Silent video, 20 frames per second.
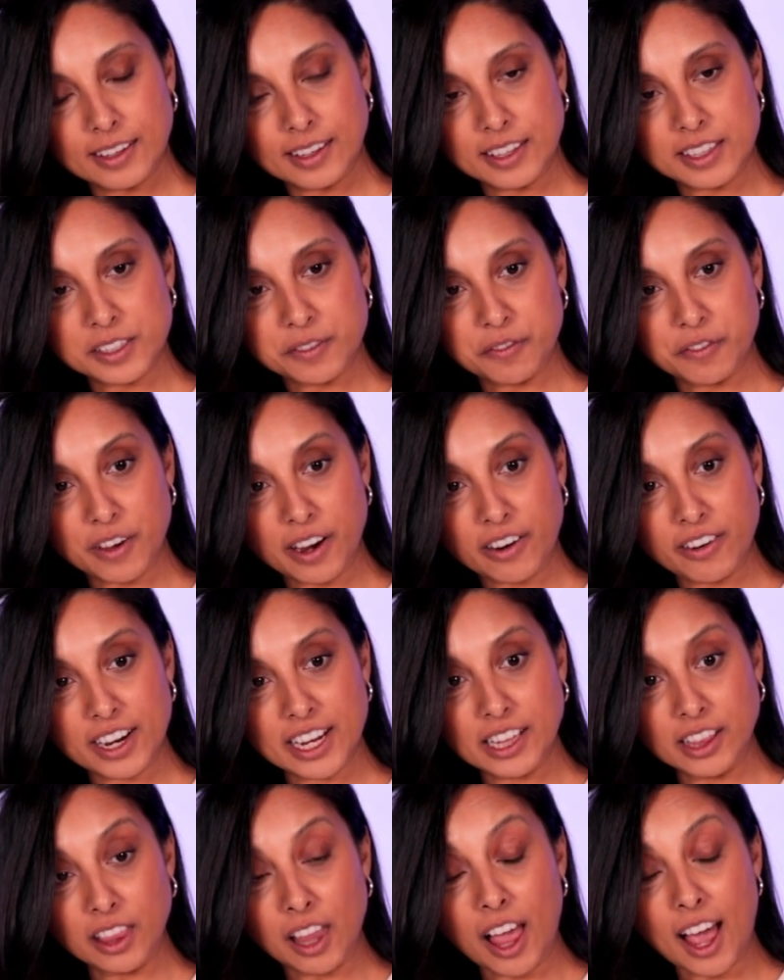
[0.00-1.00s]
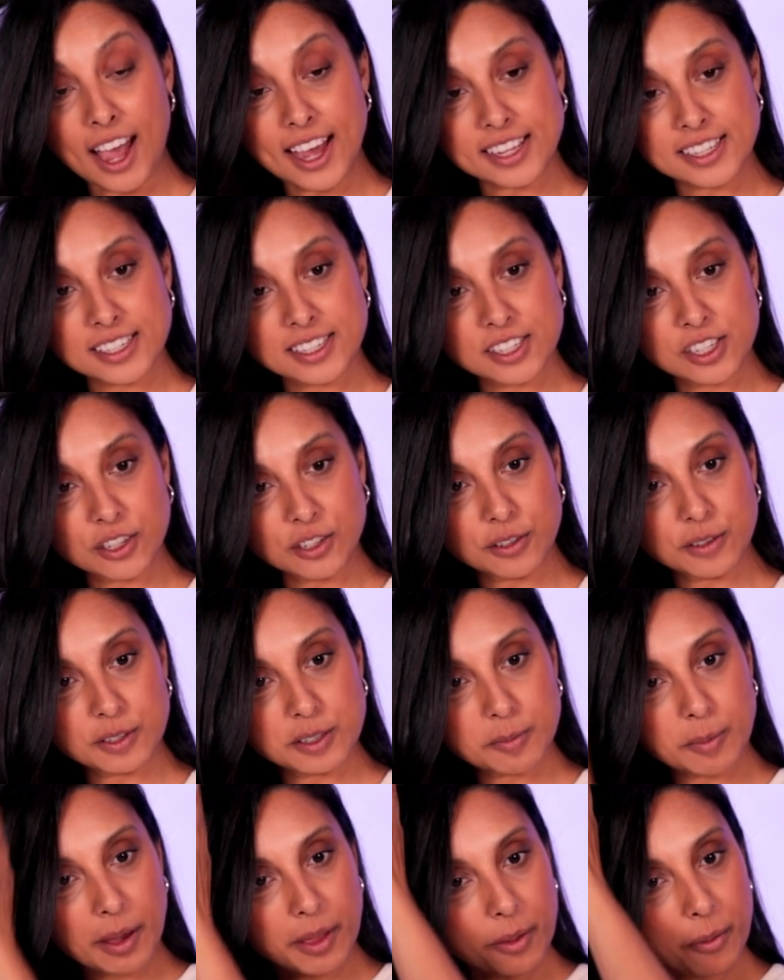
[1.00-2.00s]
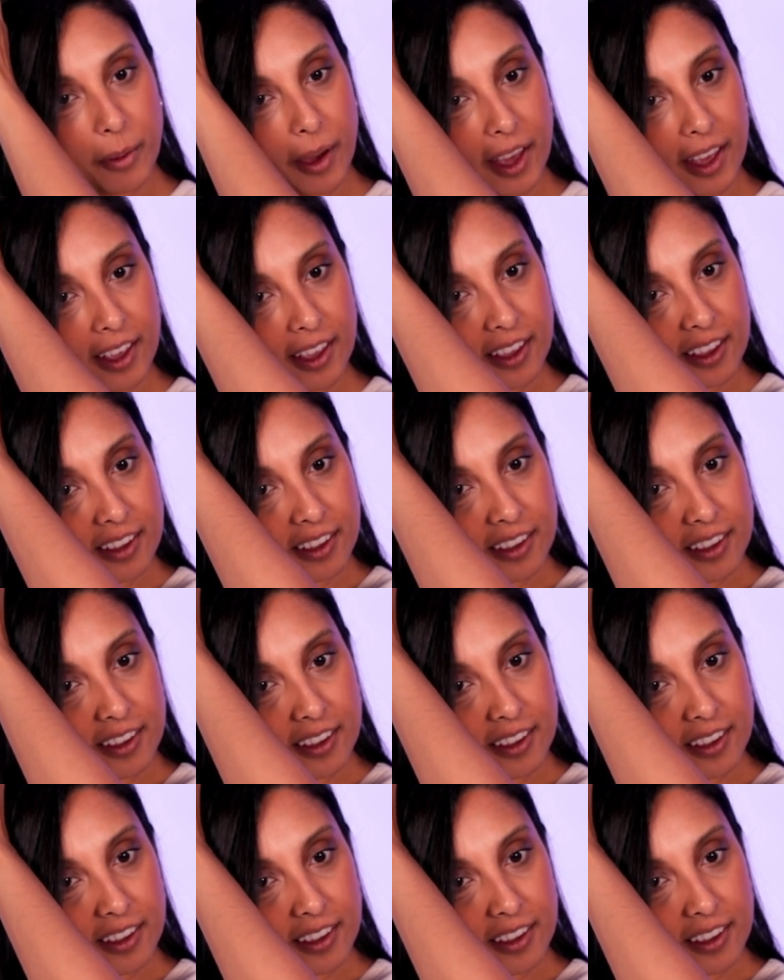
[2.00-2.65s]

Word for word: It's very light to use, by the way.